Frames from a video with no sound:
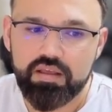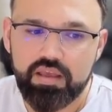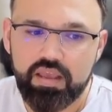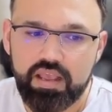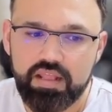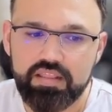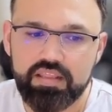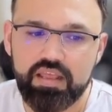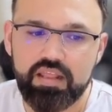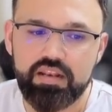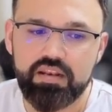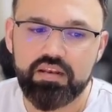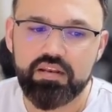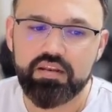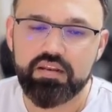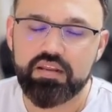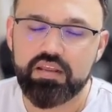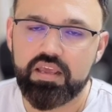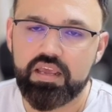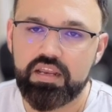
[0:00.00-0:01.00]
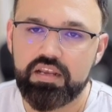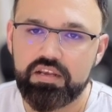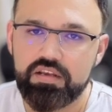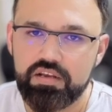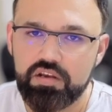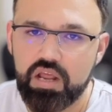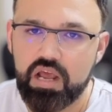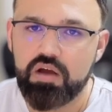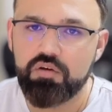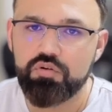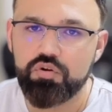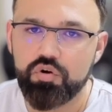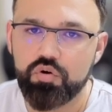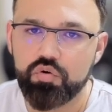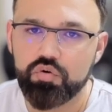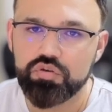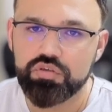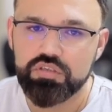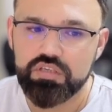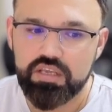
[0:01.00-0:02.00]
and then it now
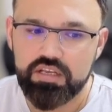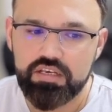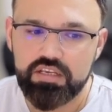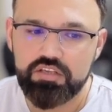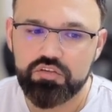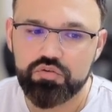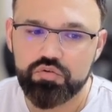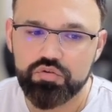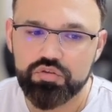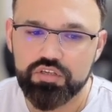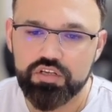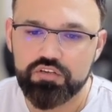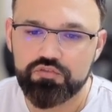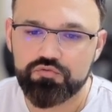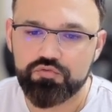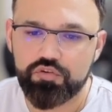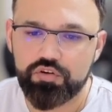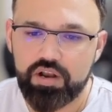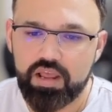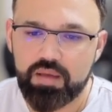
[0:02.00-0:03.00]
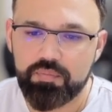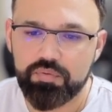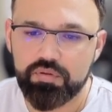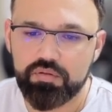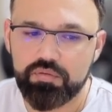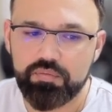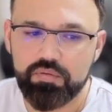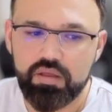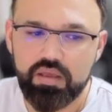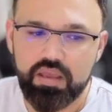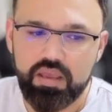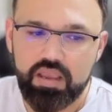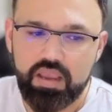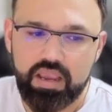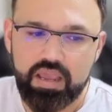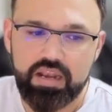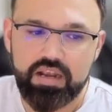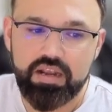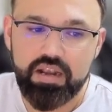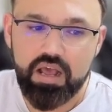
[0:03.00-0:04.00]
knows it needs to search for Apple,
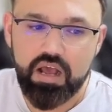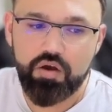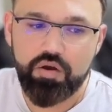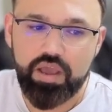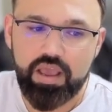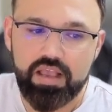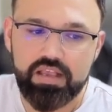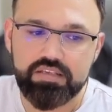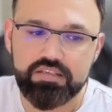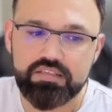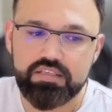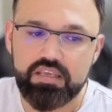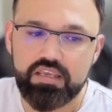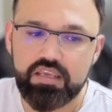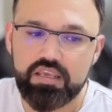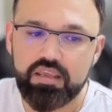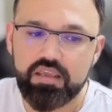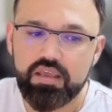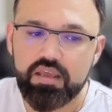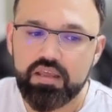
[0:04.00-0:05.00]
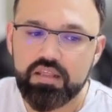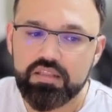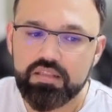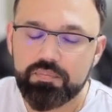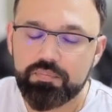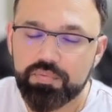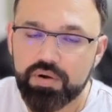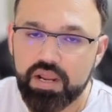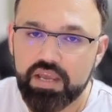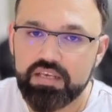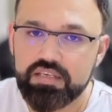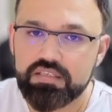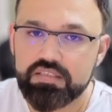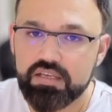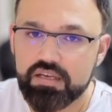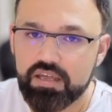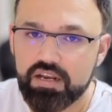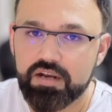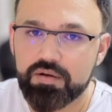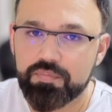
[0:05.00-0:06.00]
and it now has the
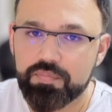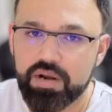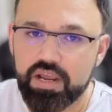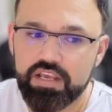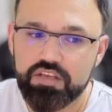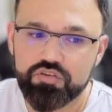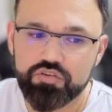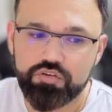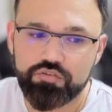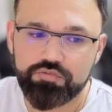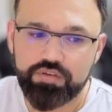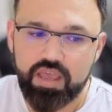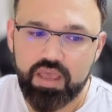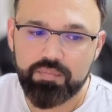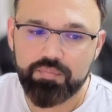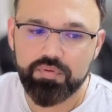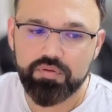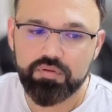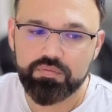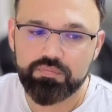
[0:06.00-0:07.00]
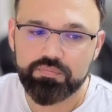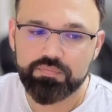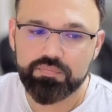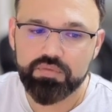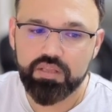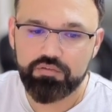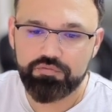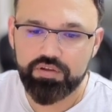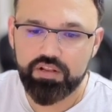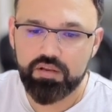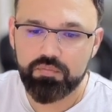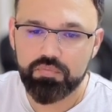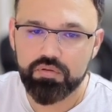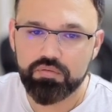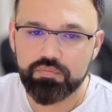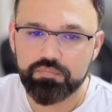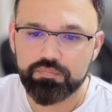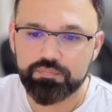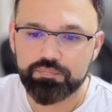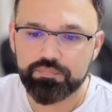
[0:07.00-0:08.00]
current price of Apple available.